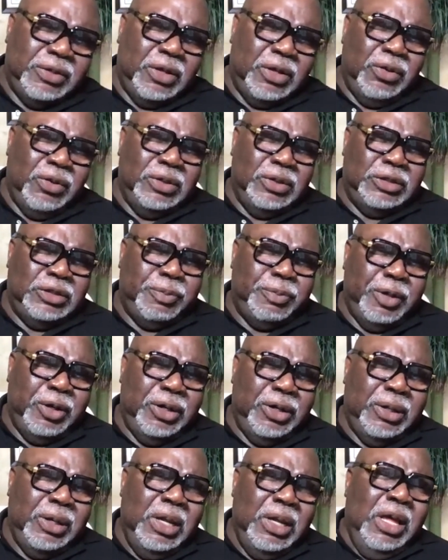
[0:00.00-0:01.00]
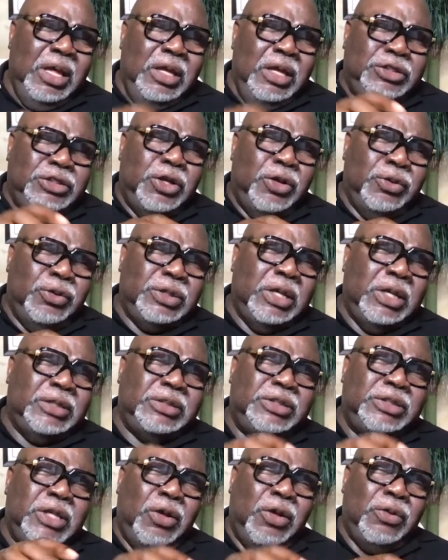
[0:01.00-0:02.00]
the Holy Spirit shows
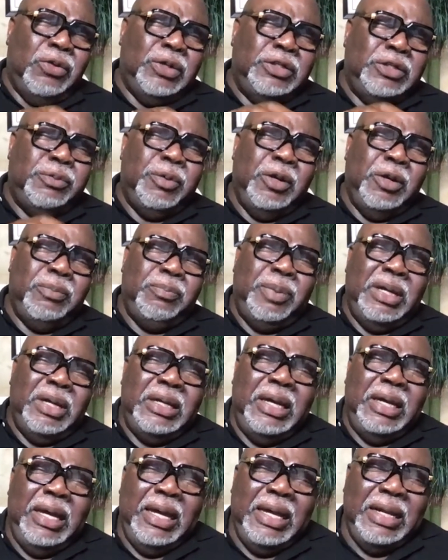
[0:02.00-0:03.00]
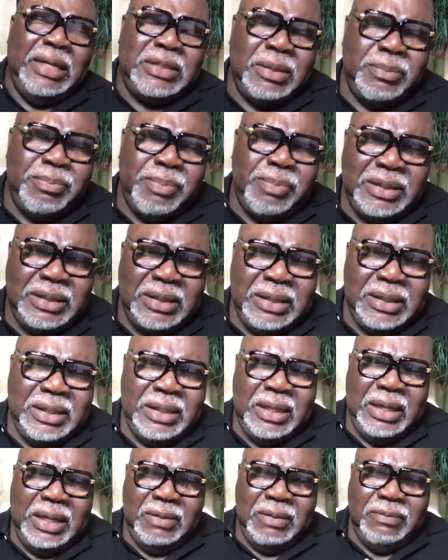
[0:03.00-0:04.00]
us the Holy Spirit being intimately
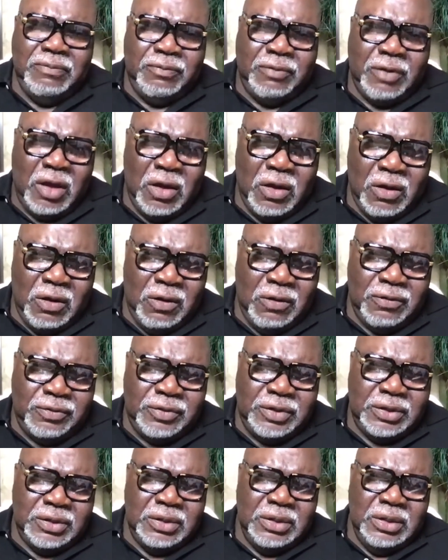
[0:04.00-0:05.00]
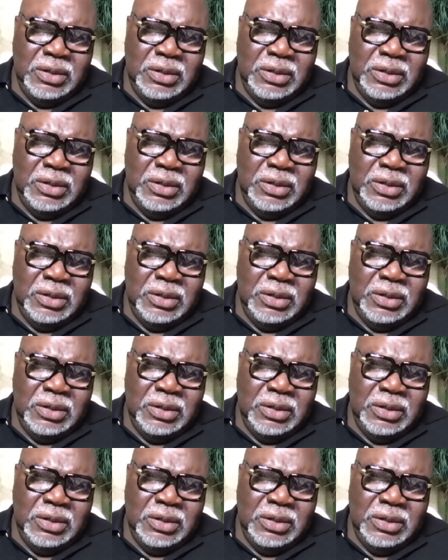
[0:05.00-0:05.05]
involved.